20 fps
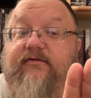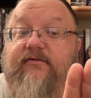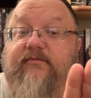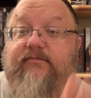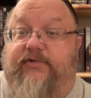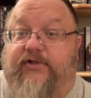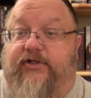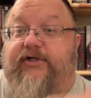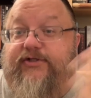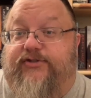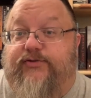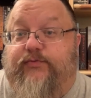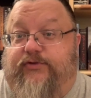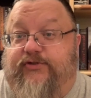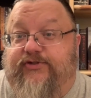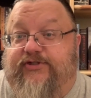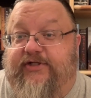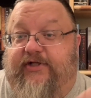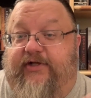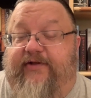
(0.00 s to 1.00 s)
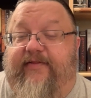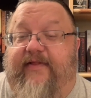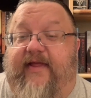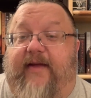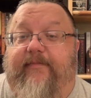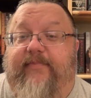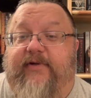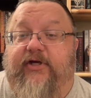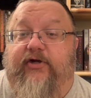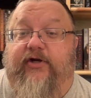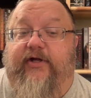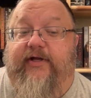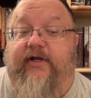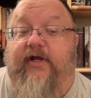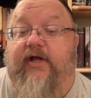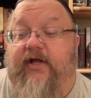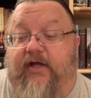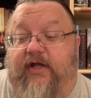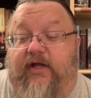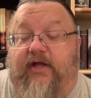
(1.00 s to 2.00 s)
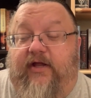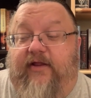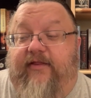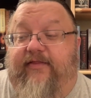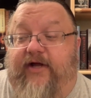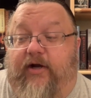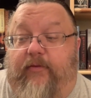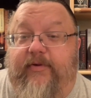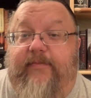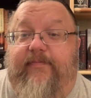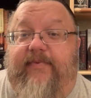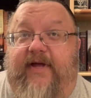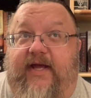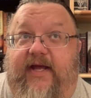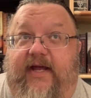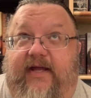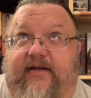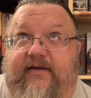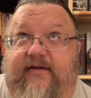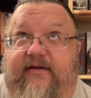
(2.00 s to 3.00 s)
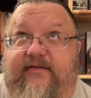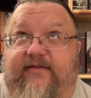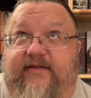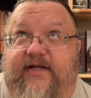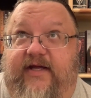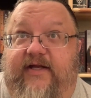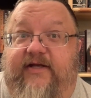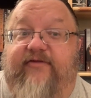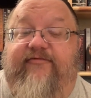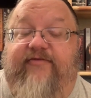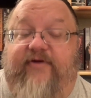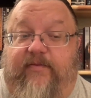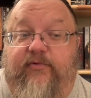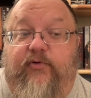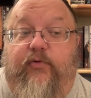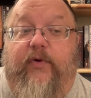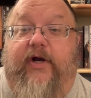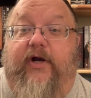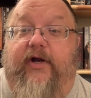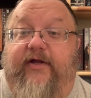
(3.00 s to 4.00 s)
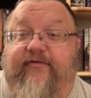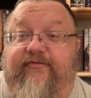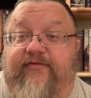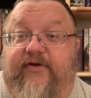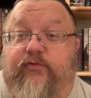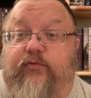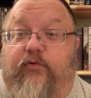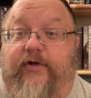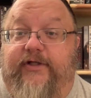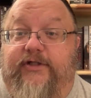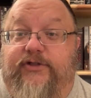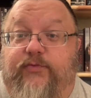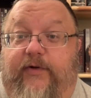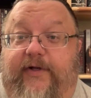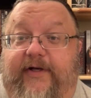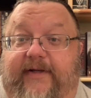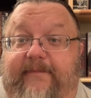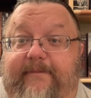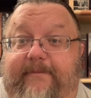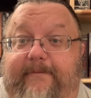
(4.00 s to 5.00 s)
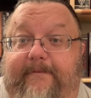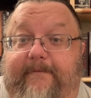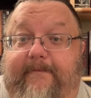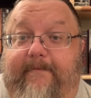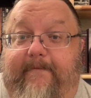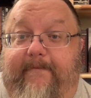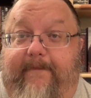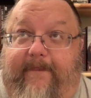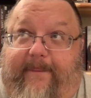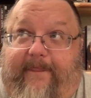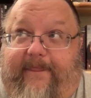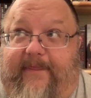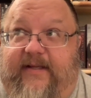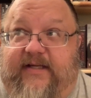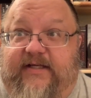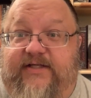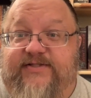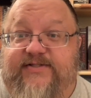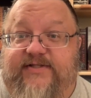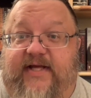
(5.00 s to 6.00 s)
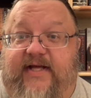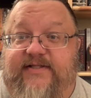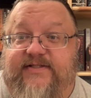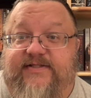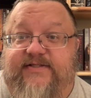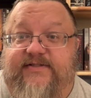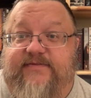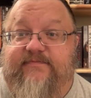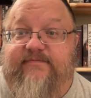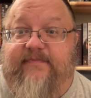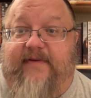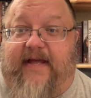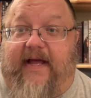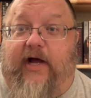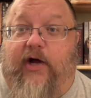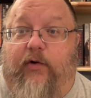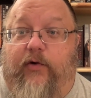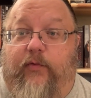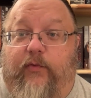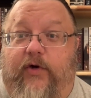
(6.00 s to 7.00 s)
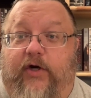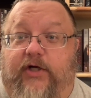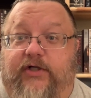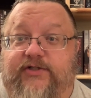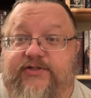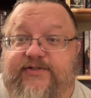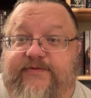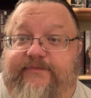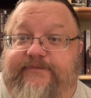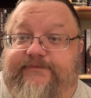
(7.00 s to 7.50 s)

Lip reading: because we're still in that period. They'll be paid at the end of February of 2020 because that's how it works.